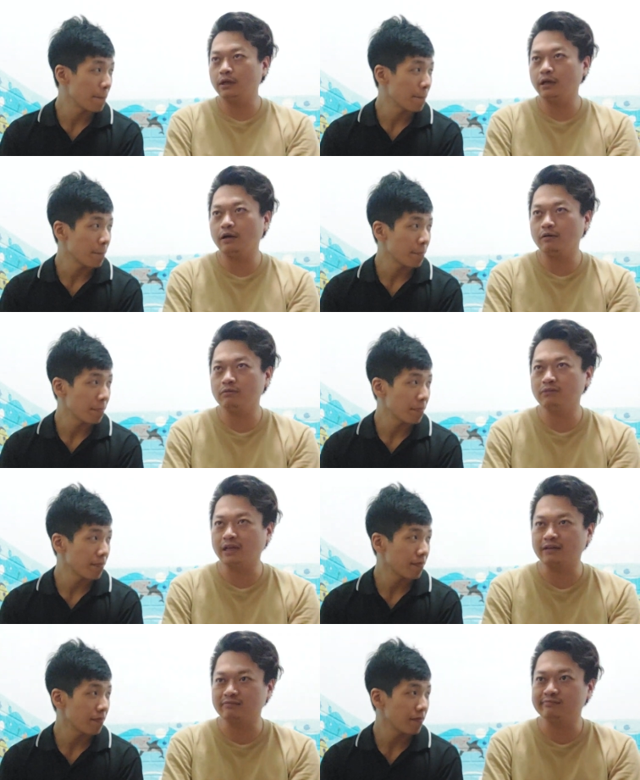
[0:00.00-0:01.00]
Speaker 1: Yeah,
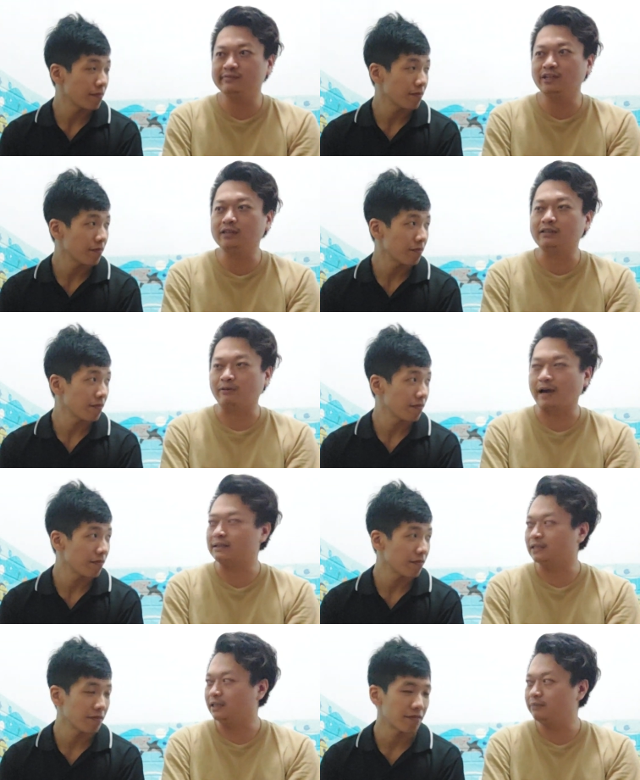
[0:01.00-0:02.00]
like not
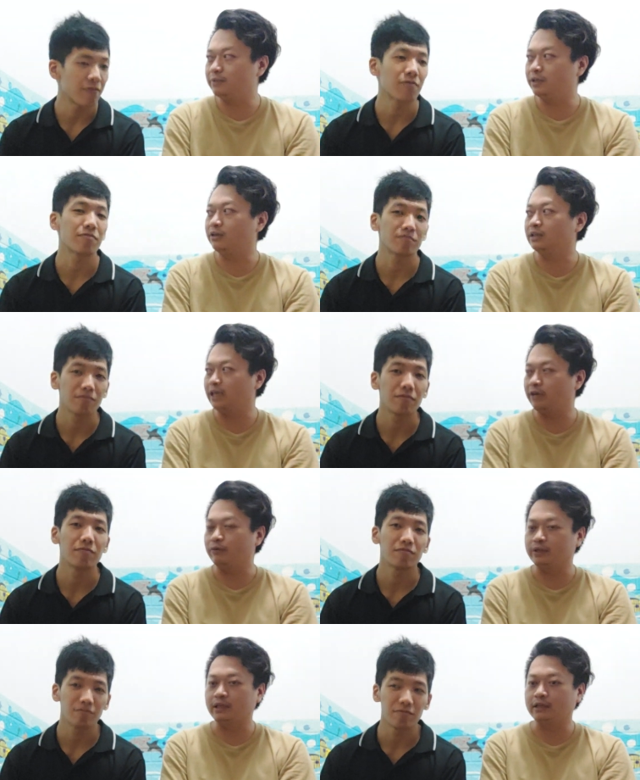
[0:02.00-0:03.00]
directly, but you can
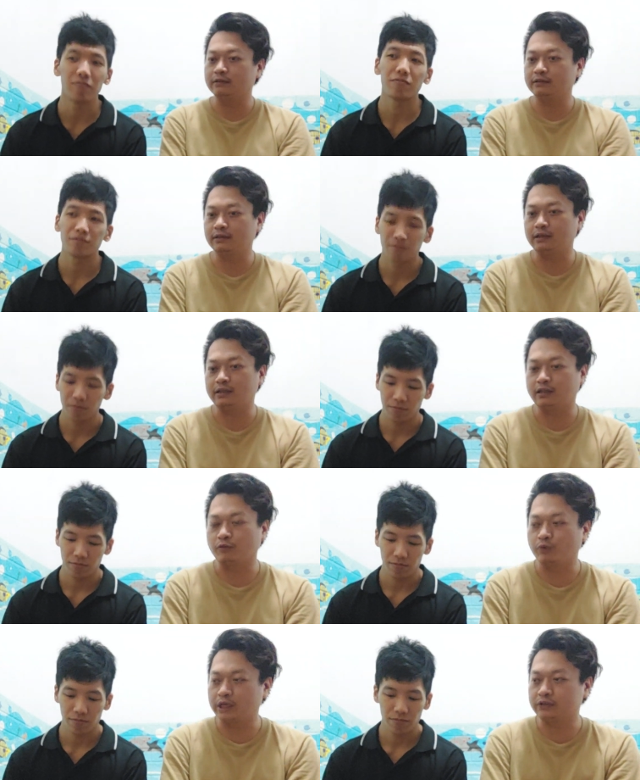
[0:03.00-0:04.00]
hear it. They,
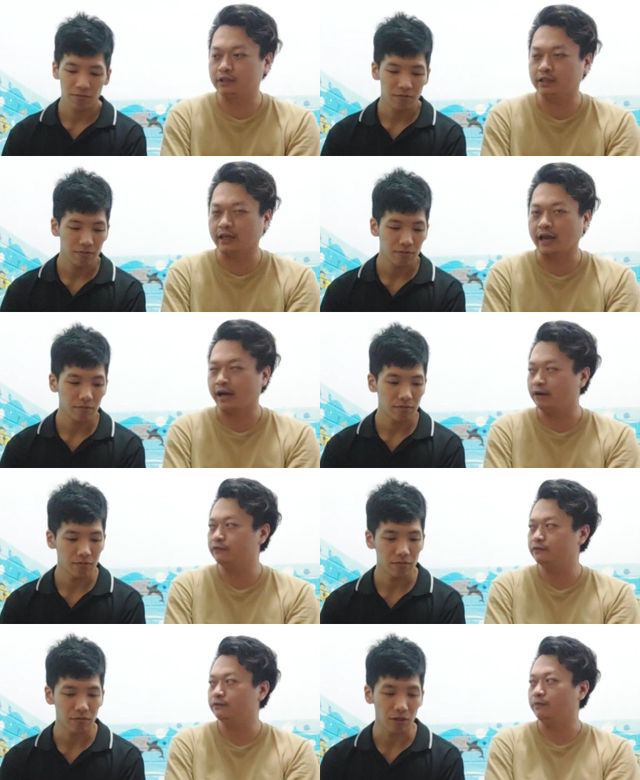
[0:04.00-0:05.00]
the wish that they
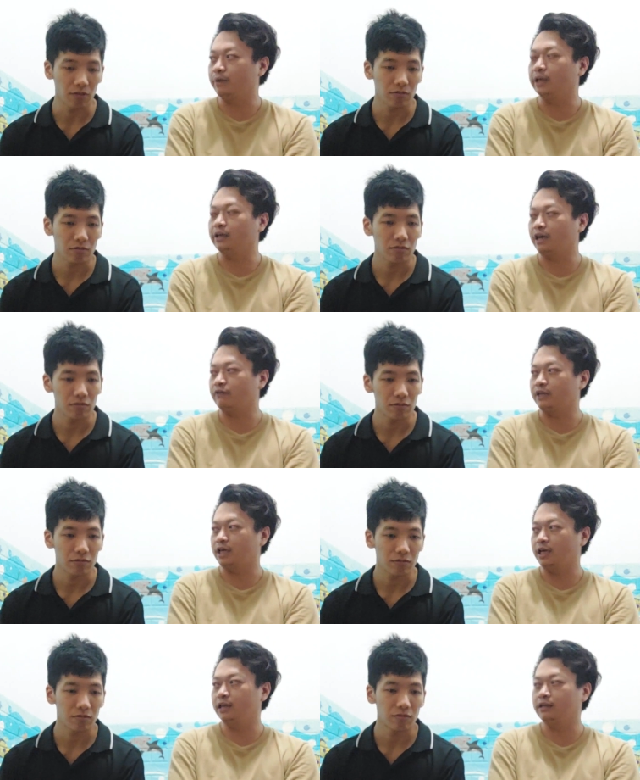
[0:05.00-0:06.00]
have for yeah. me to have a
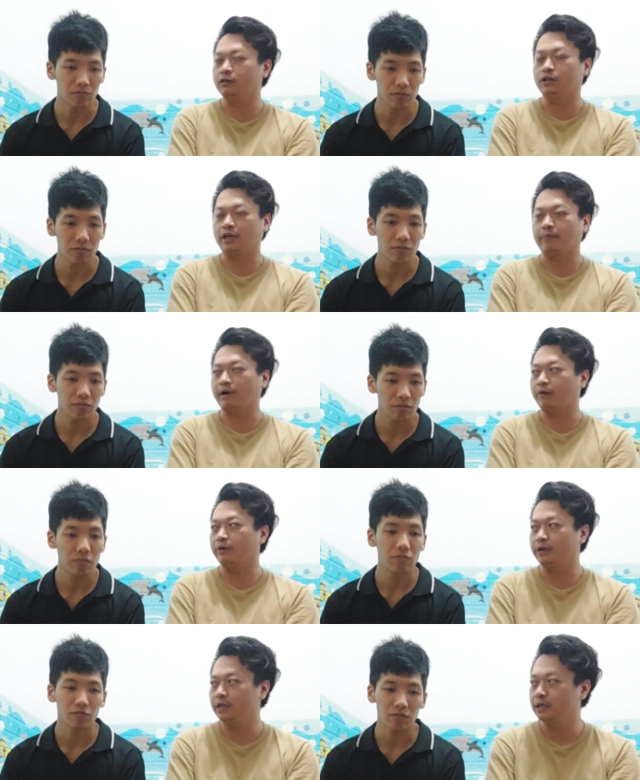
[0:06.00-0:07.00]
kid and to get
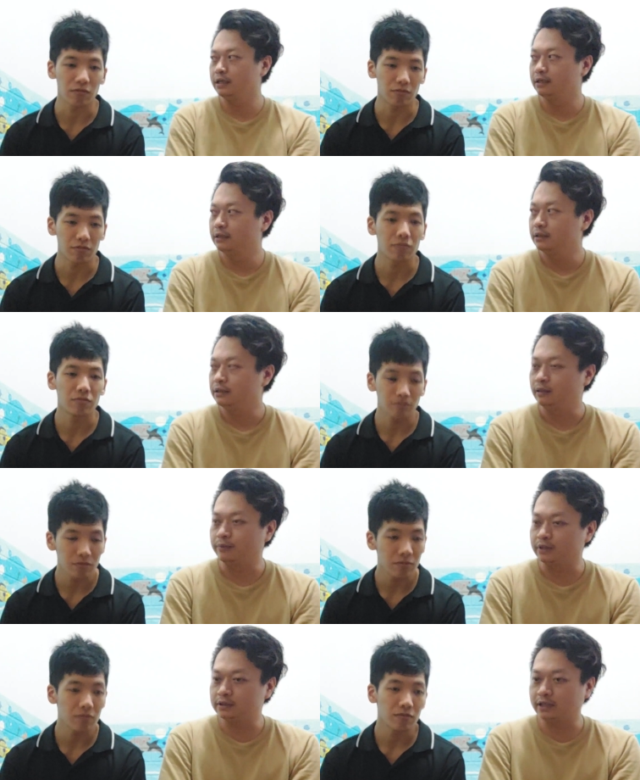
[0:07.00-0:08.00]
married,
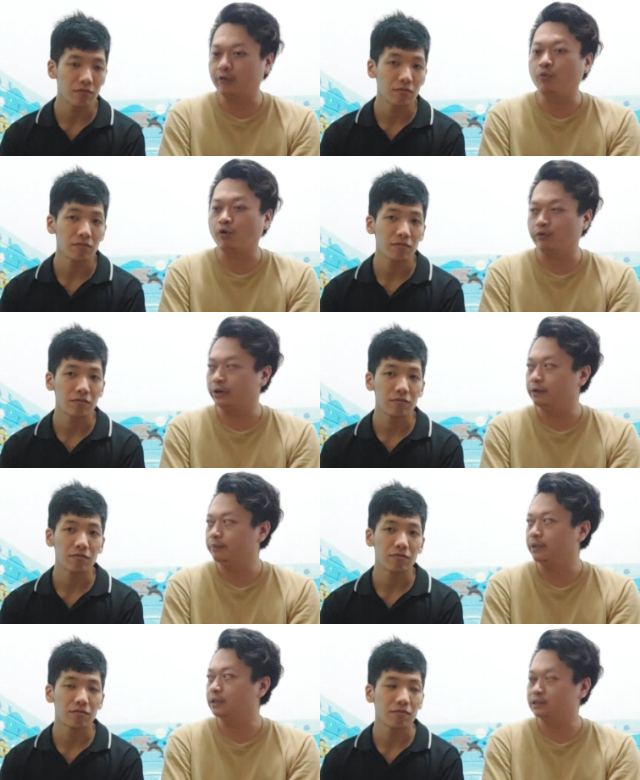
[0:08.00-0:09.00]
because they worry
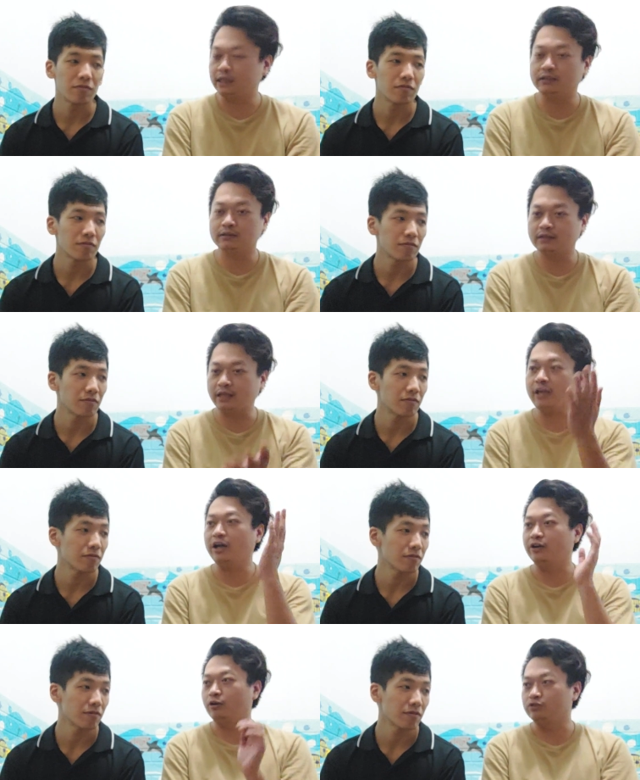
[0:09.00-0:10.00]
because they they
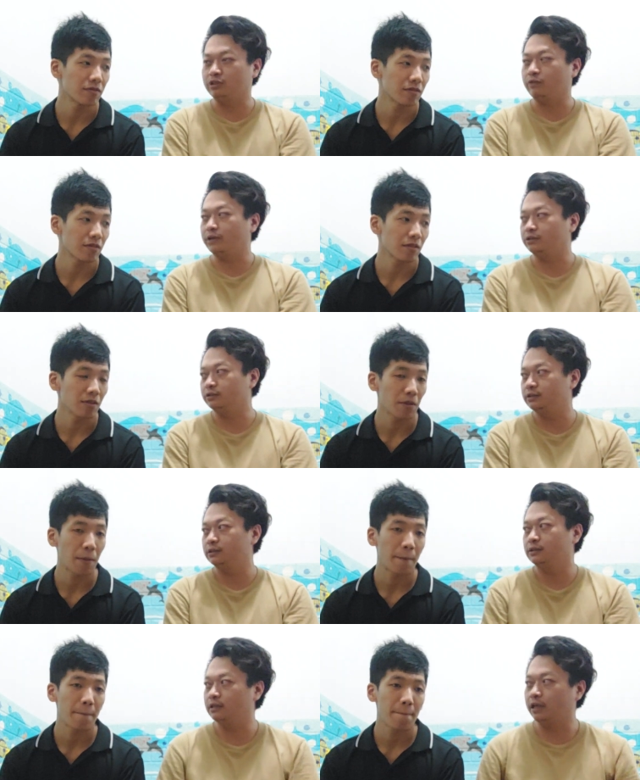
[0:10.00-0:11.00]
are the old generations.
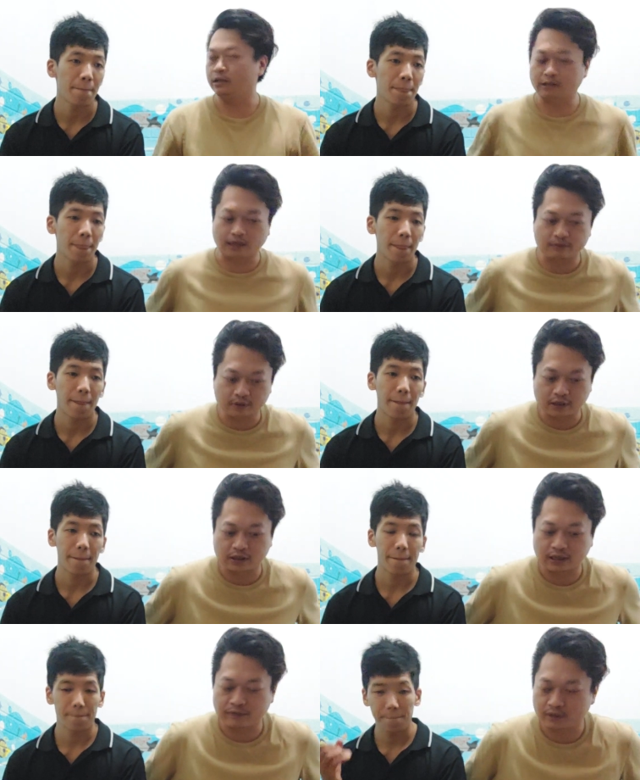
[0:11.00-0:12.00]
They that they're
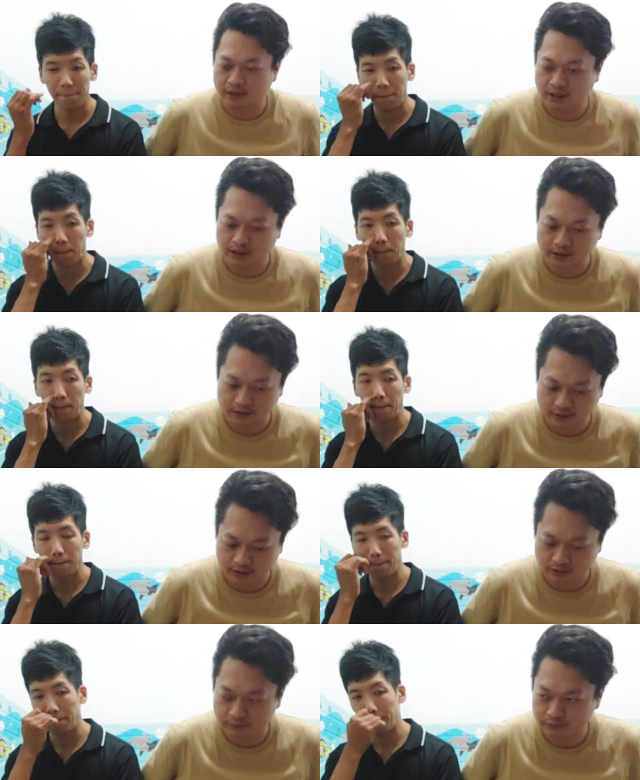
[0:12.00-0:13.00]
definitely
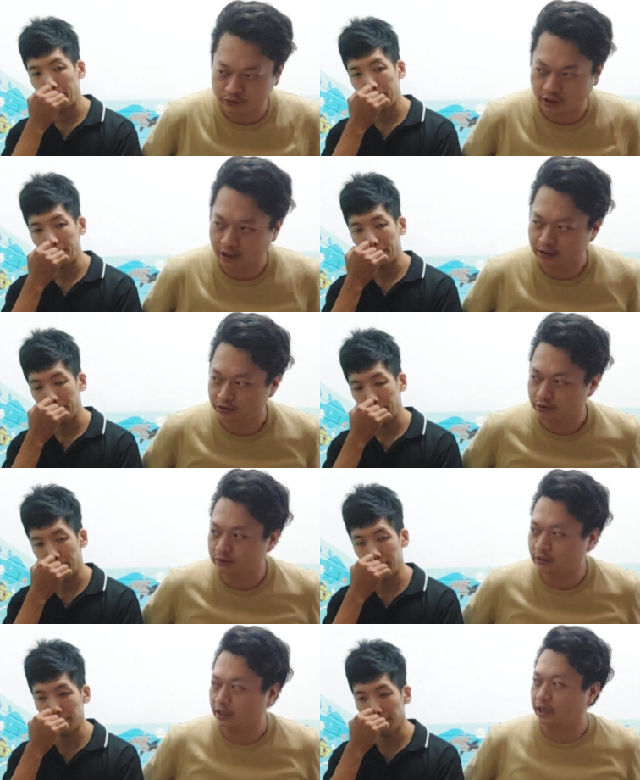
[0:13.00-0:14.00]
the Chinese
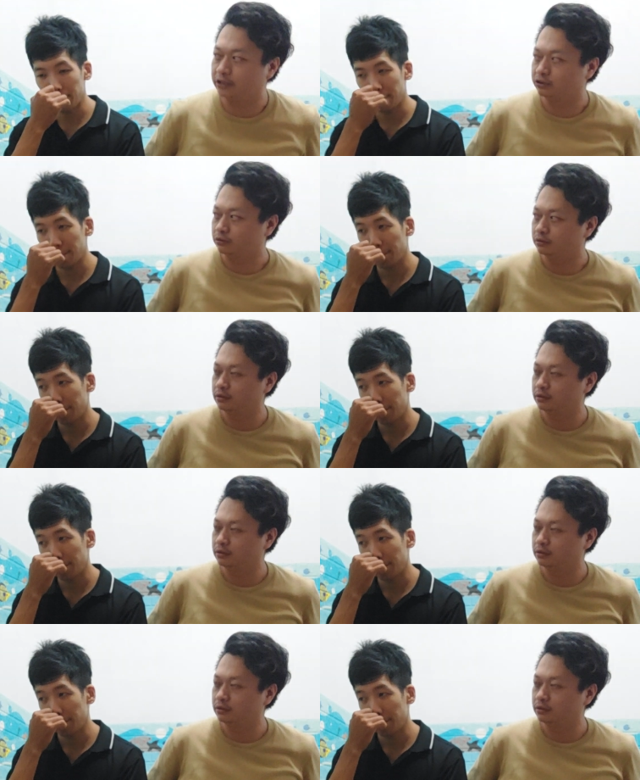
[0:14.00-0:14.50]
mm -hmm. Asian